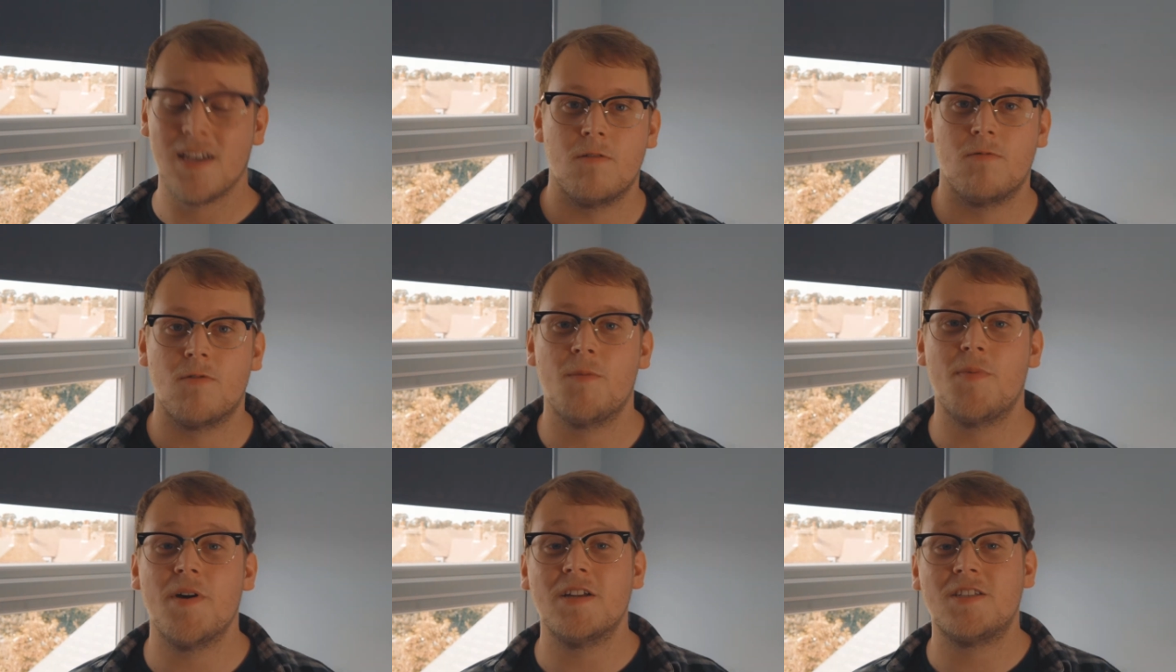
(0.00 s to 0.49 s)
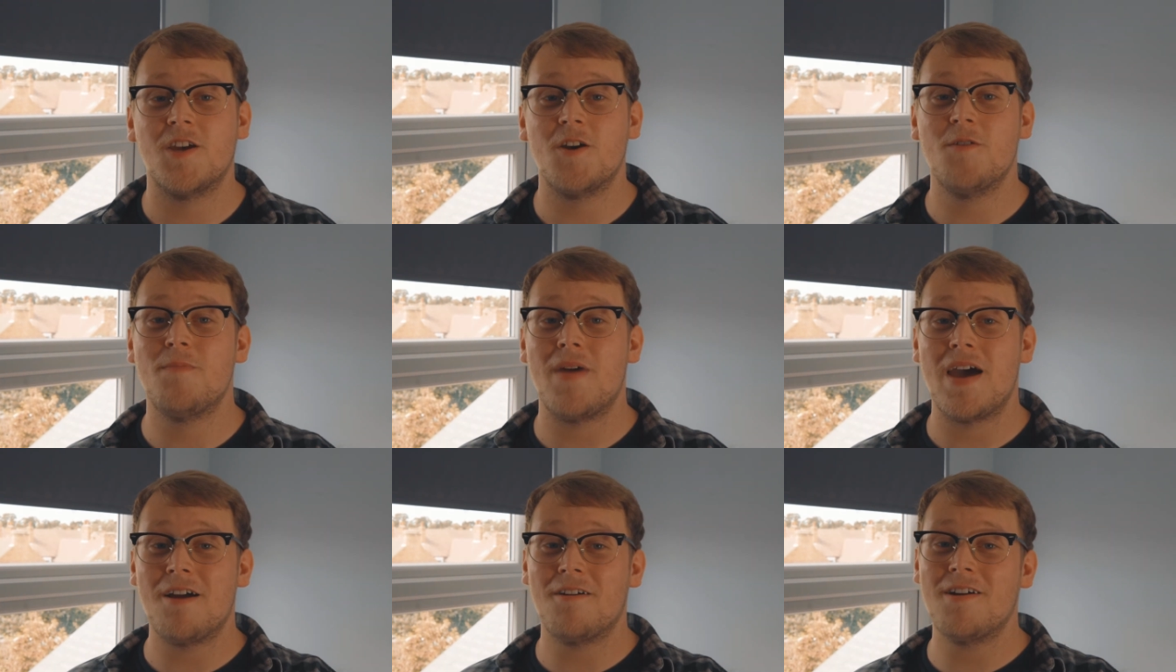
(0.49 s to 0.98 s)
Roberto
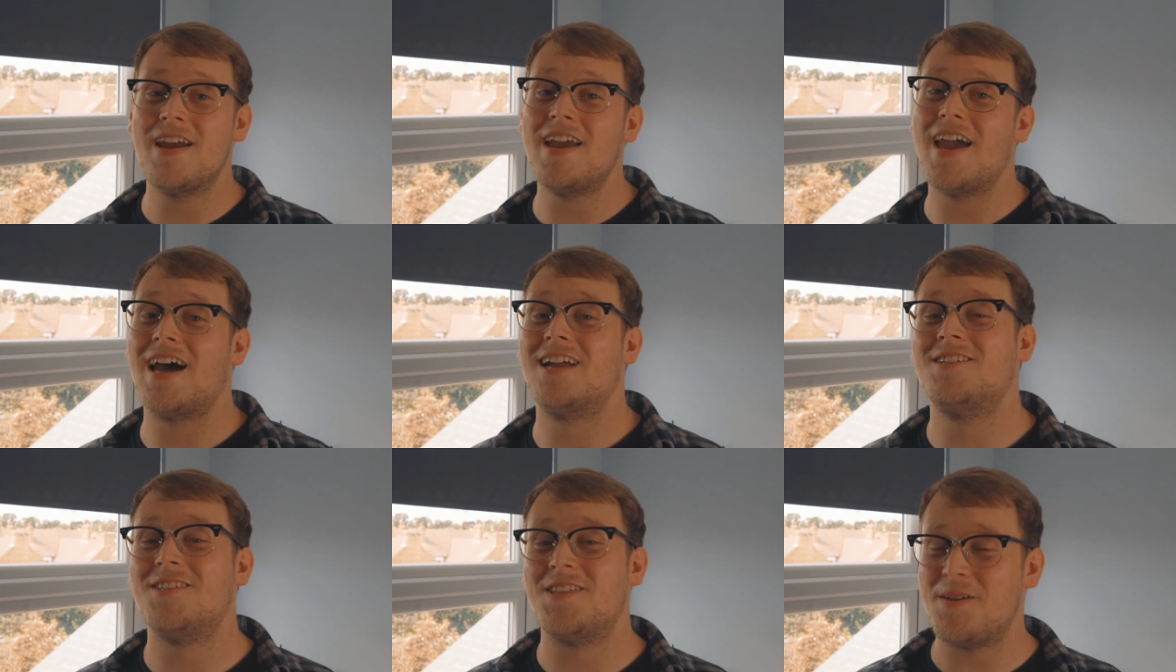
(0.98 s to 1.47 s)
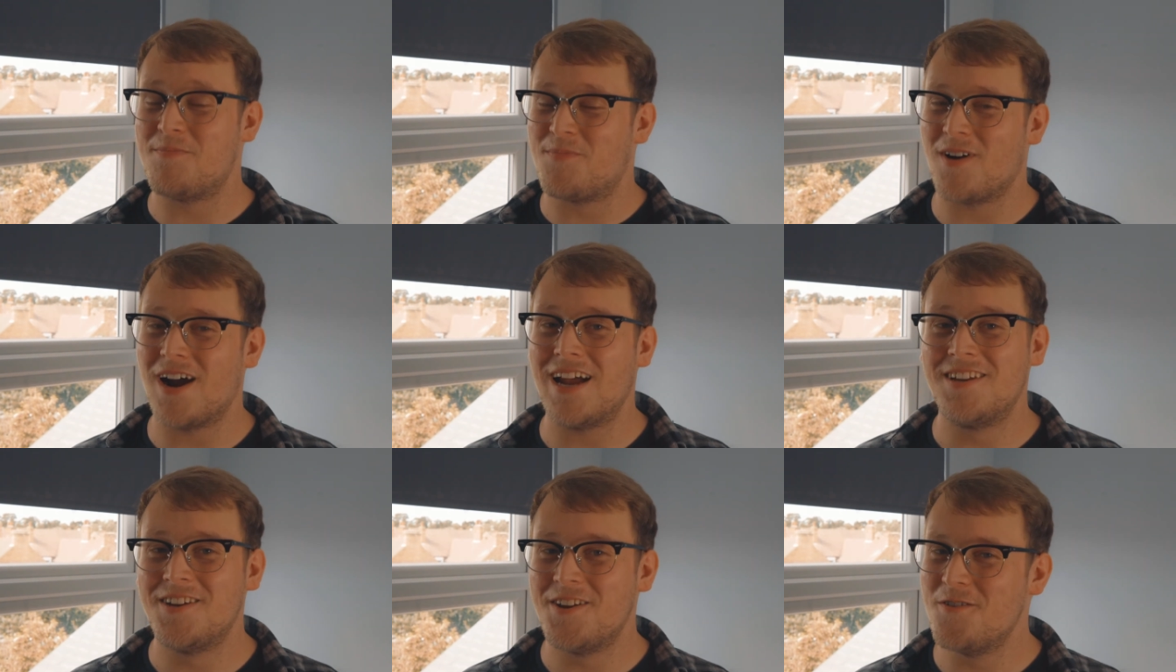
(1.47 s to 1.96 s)
Meri and the
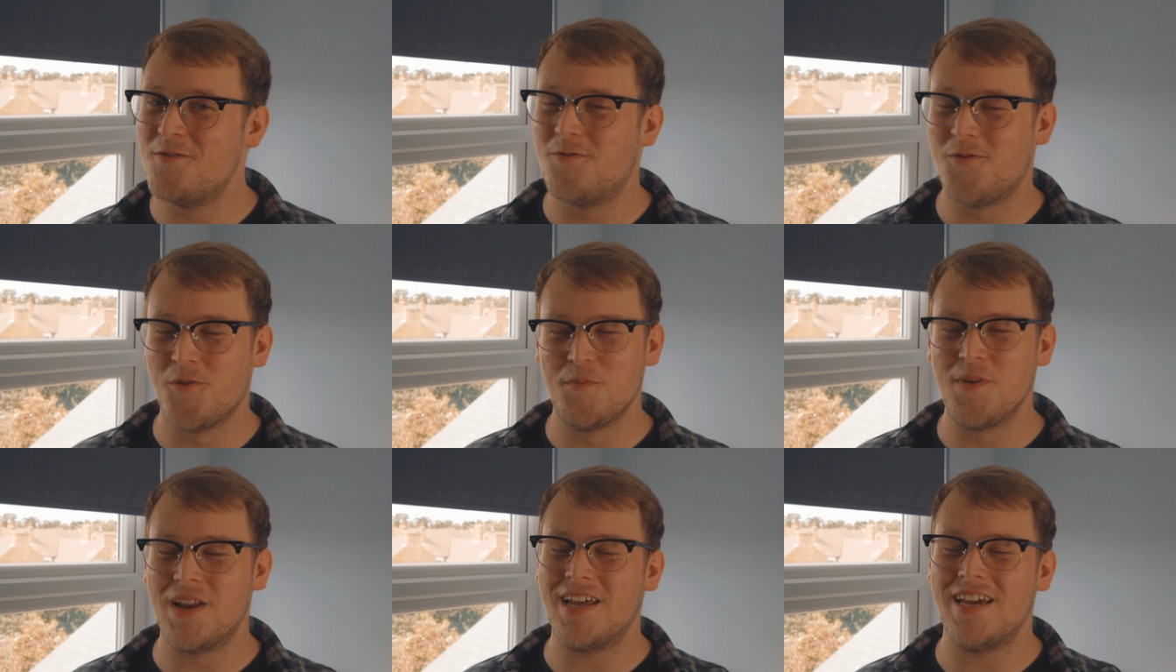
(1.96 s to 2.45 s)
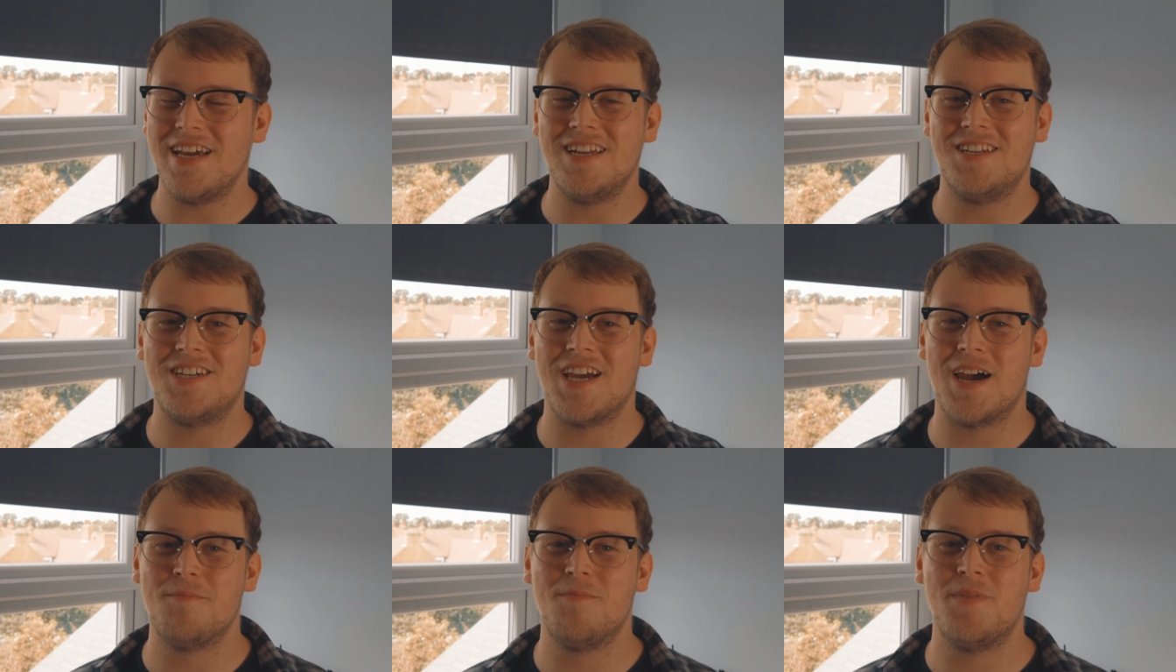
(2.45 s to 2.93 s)
brand new Formula E
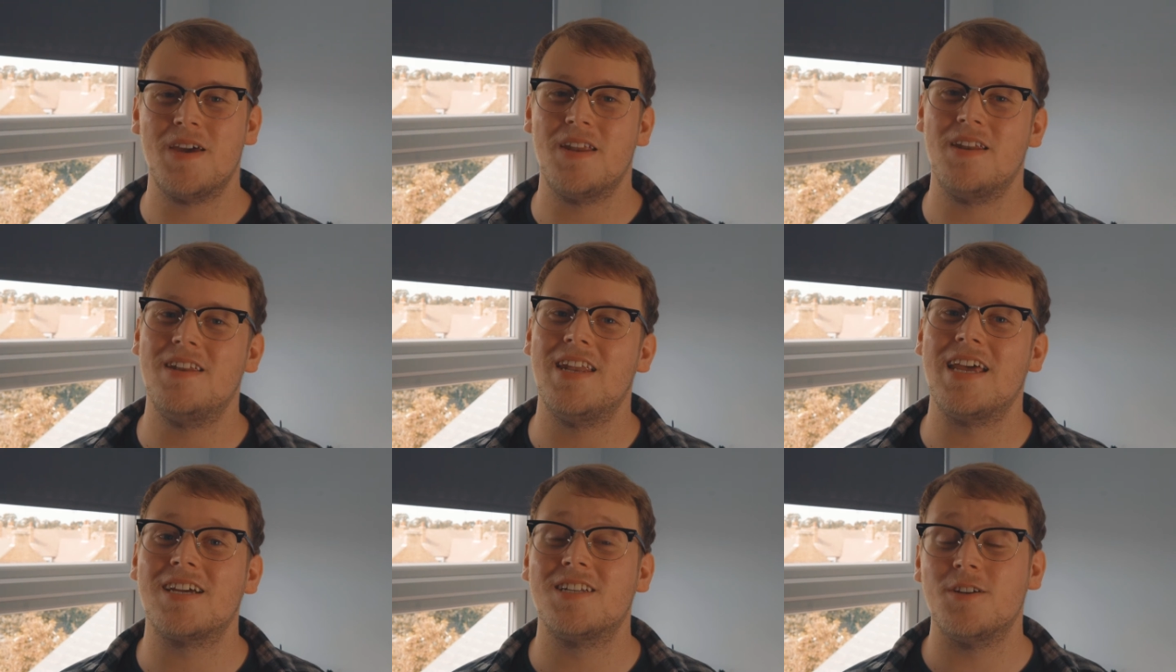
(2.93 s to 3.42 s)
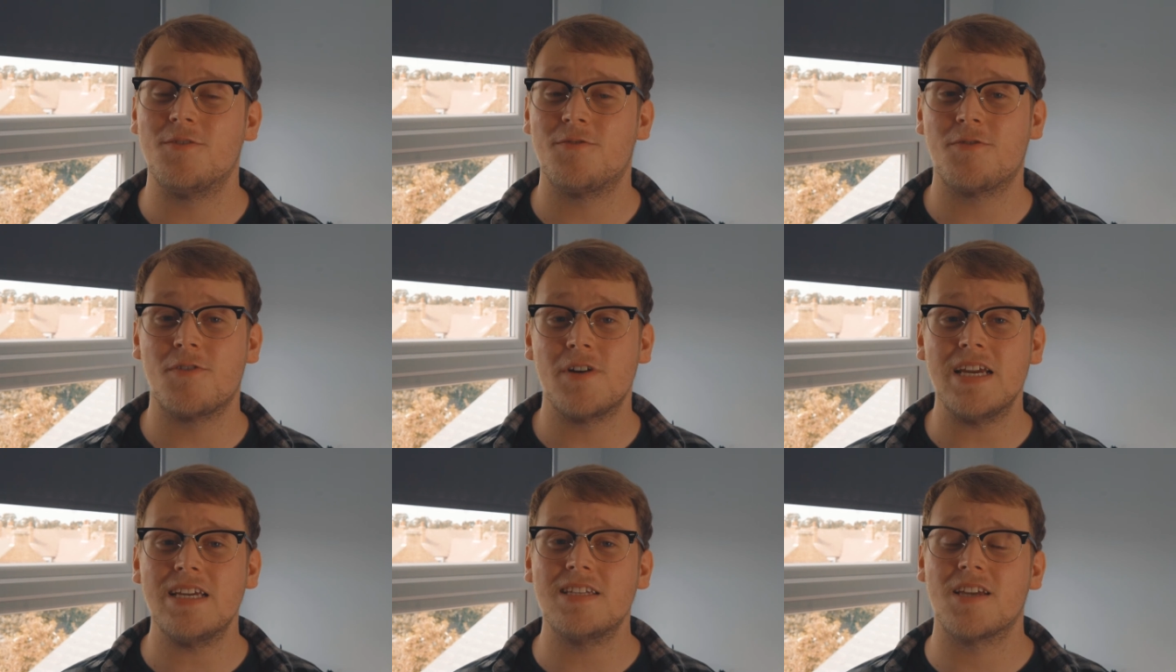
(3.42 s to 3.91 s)
champion Nick de
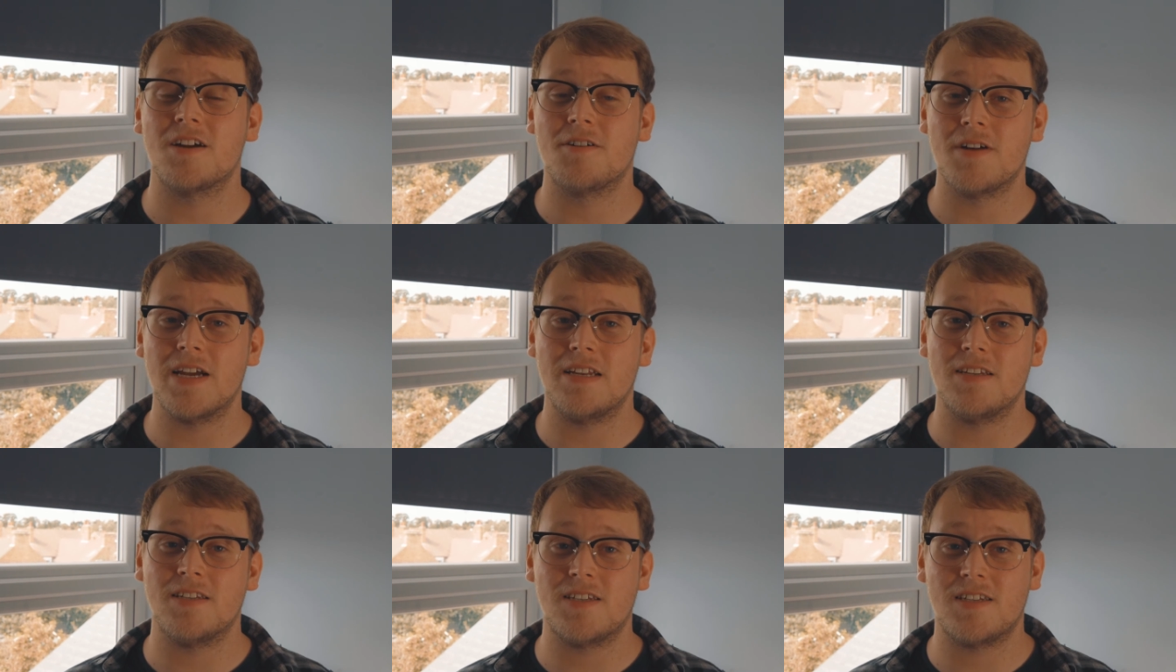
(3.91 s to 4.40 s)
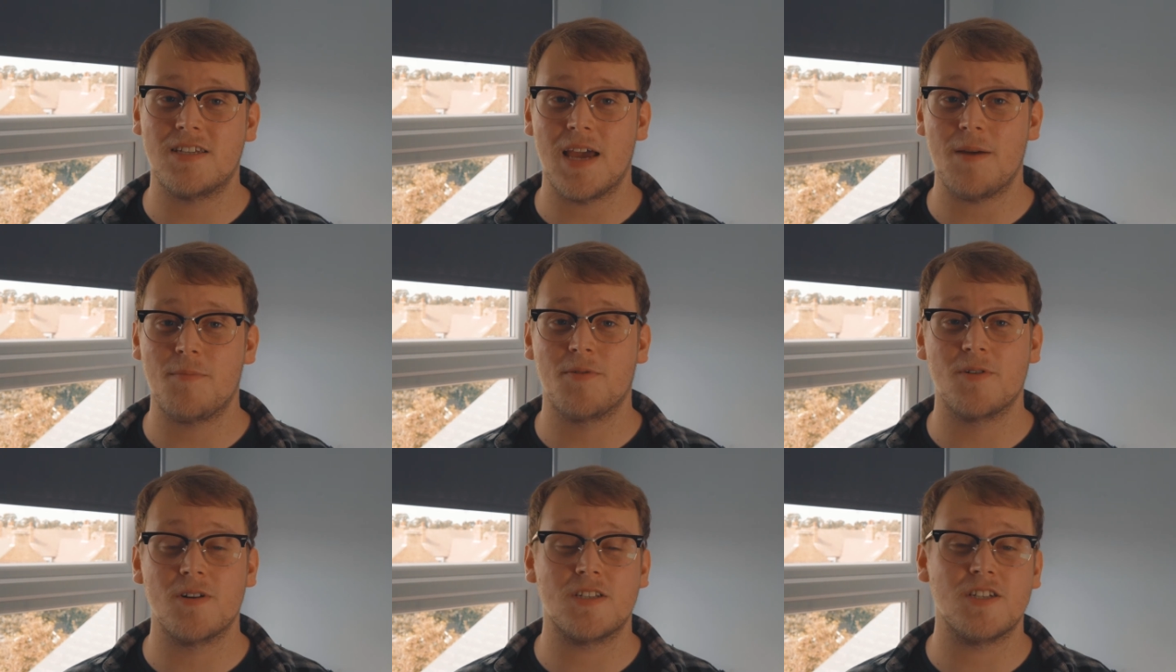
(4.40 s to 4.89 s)
Vries are in
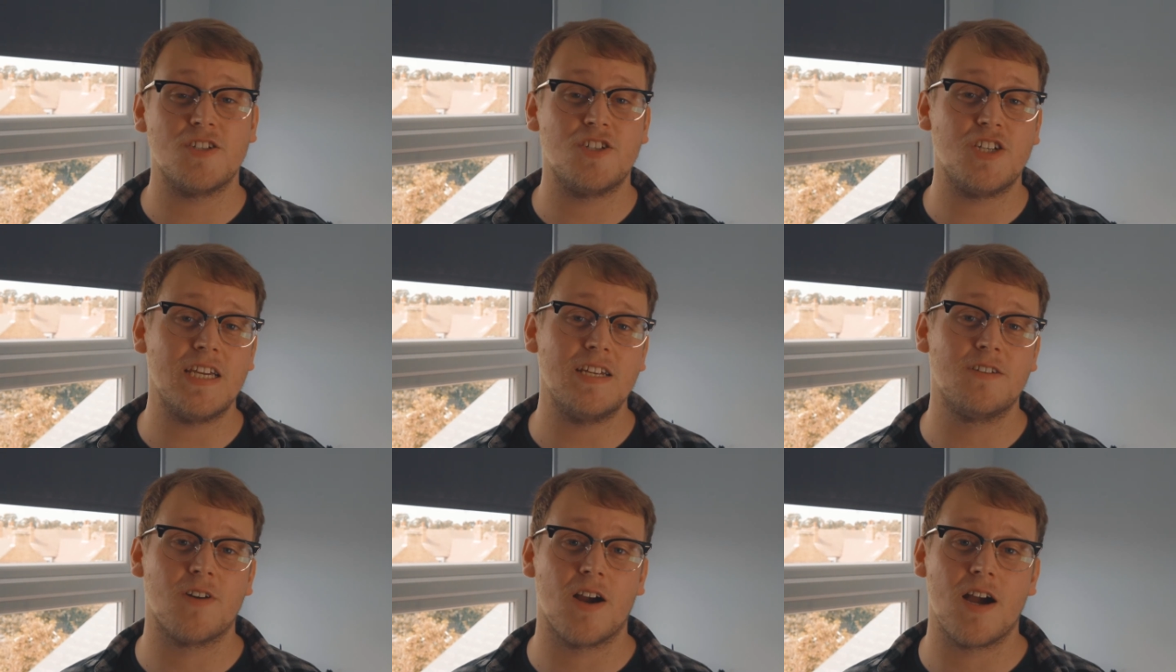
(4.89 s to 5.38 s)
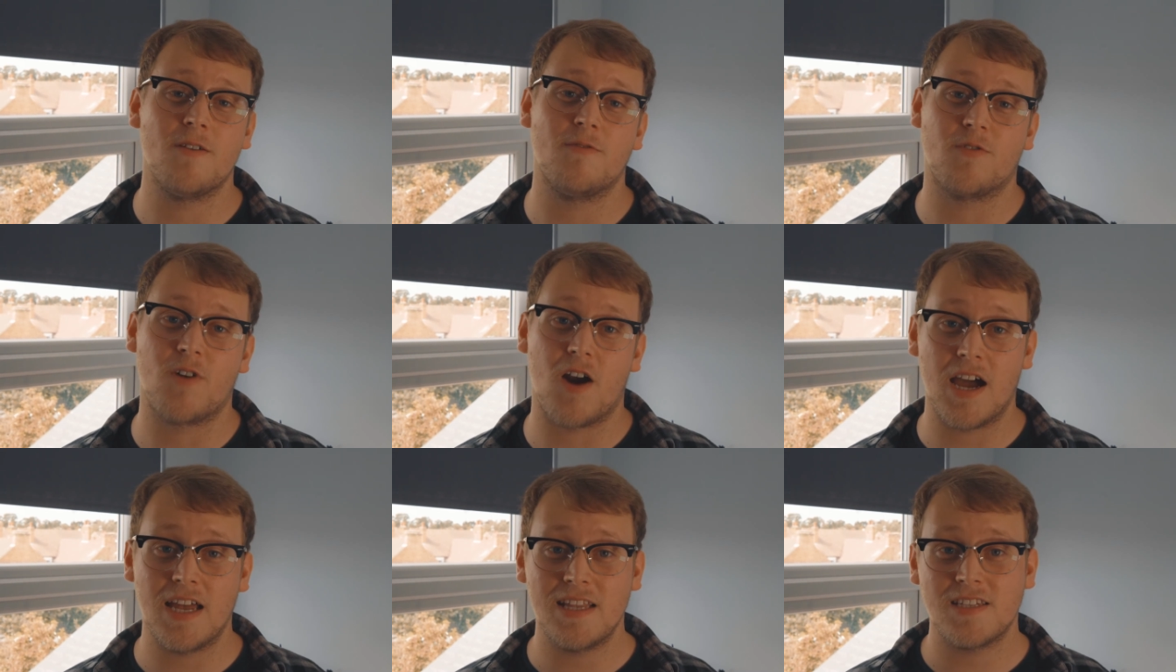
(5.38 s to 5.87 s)
separate G-Drive
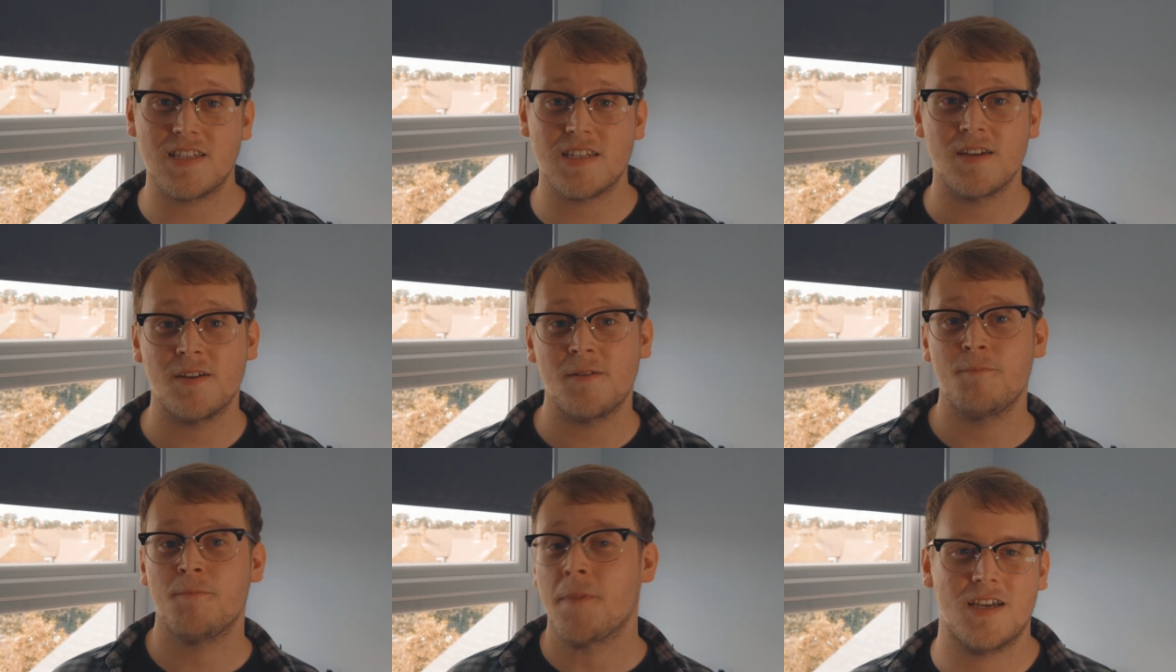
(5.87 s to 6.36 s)
rides.